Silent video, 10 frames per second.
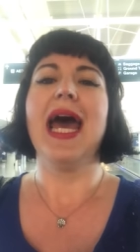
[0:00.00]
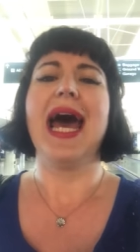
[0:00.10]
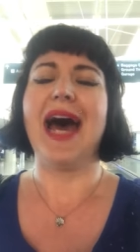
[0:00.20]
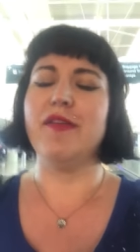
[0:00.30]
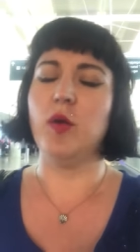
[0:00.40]

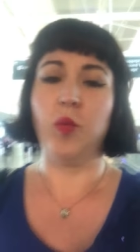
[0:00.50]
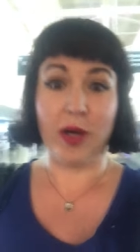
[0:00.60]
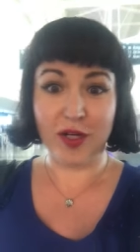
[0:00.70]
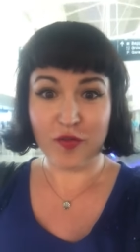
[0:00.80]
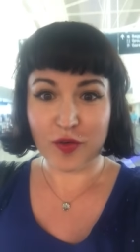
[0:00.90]
Have a
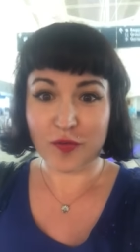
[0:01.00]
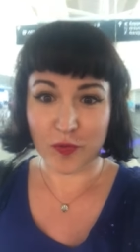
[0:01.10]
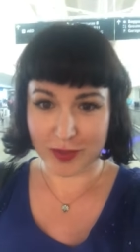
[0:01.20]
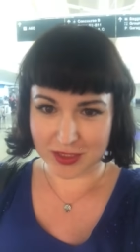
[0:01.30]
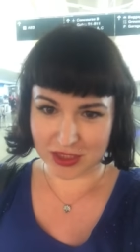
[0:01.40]
wonderful
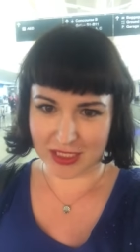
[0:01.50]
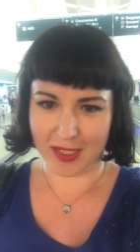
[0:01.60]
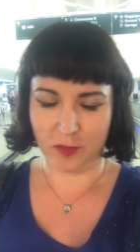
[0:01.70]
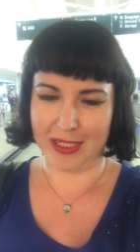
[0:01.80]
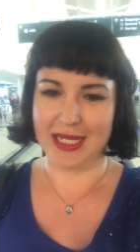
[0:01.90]
4th of
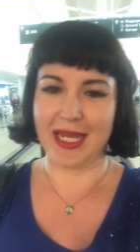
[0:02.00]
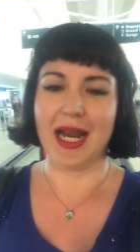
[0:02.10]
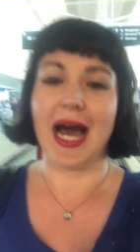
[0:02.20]
July weekend.